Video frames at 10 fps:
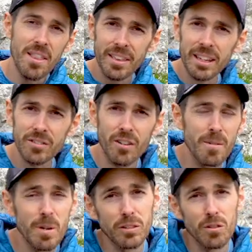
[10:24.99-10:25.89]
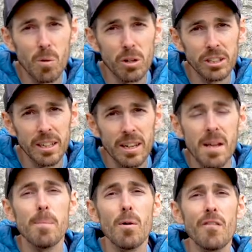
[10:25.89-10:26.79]
Thanks very much for watching.
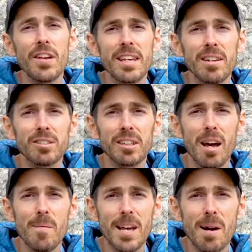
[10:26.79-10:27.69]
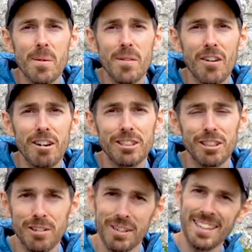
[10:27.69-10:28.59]
More videos coming up very
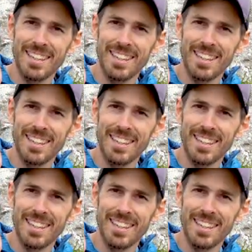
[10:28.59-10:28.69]
soon.